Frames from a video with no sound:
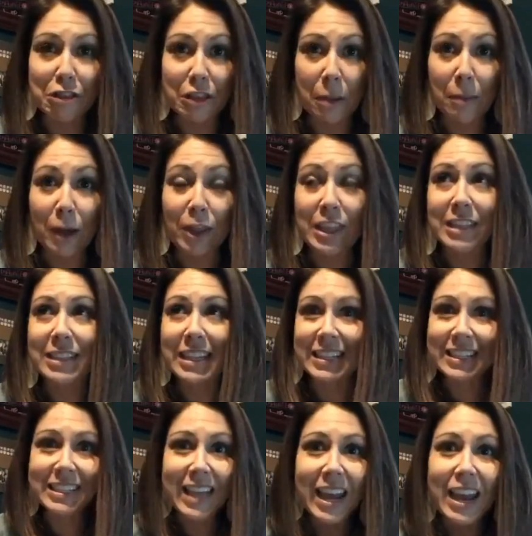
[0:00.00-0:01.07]
about these
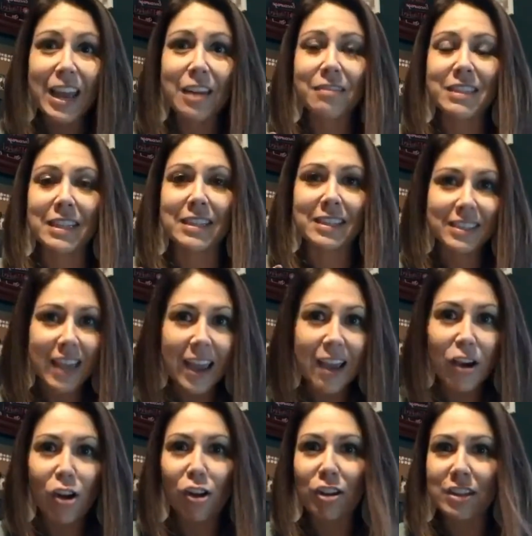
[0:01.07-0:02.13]
incentives and
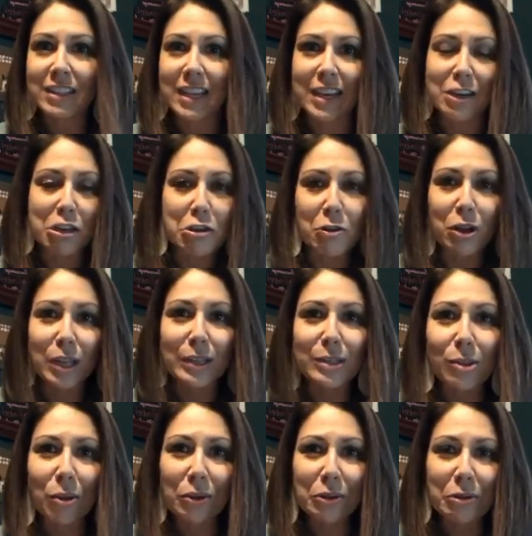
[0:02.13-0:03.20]
sales and, you know,
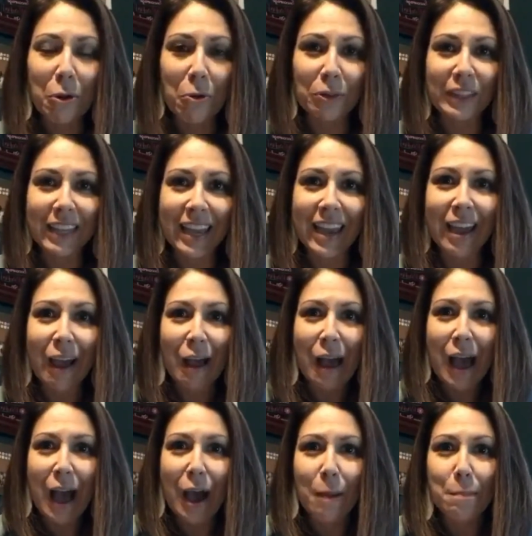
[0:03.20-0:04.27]
consultant only
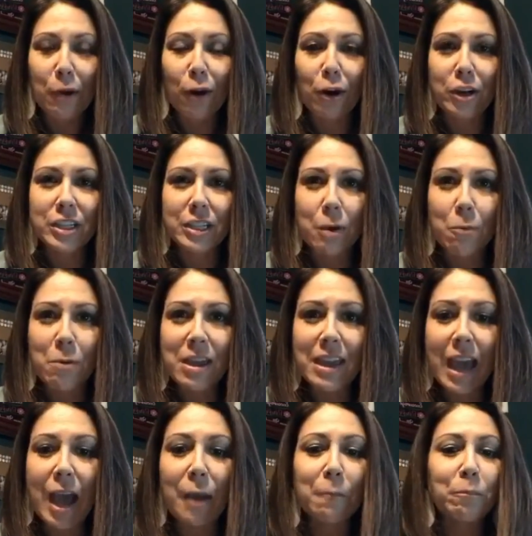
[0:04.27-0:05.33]
perks that we
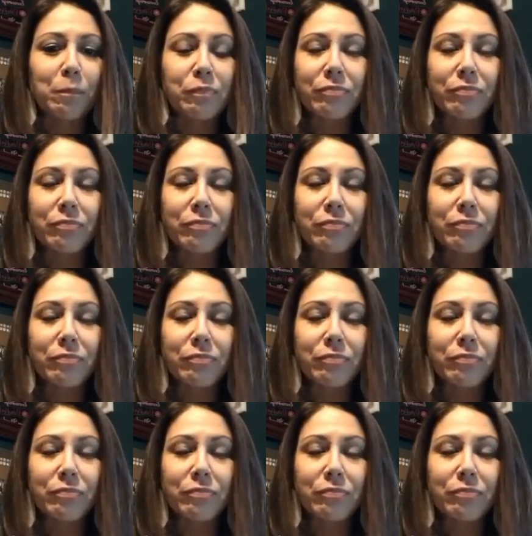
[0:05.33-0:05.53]
get.